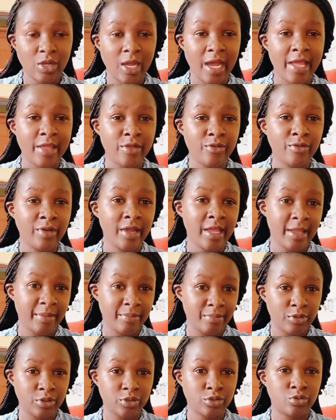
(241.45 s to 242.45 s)
Are you
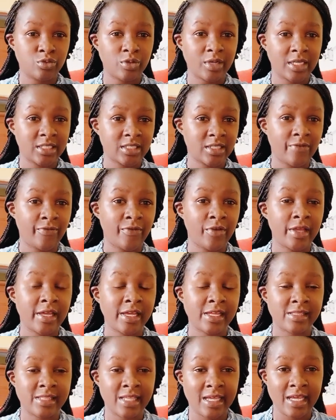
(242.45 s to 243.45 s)
able to cater for
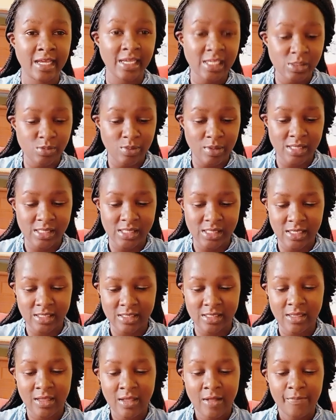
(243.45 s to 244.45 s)
the
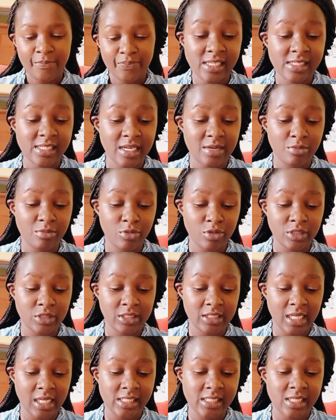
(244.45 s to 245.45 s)
expenses? The
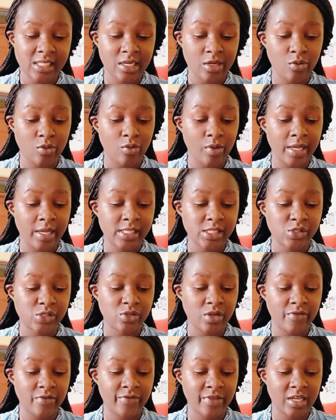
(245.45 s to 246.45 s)
remote task requires
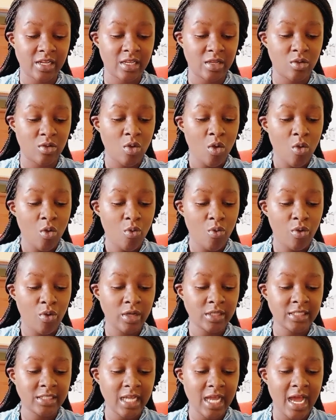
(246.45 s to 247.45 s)
traveling.
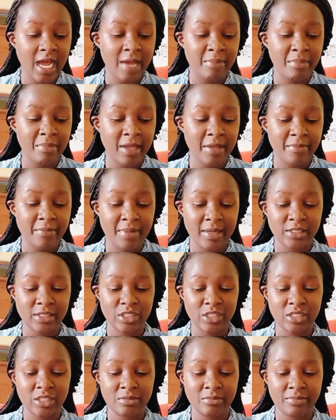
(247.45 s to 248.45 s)
What are my
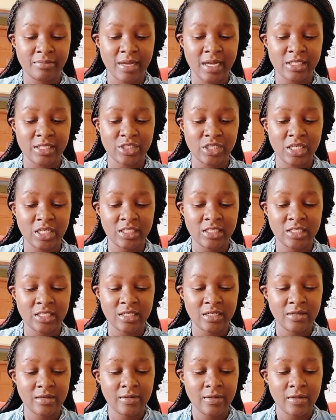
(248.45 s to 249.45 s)
budget?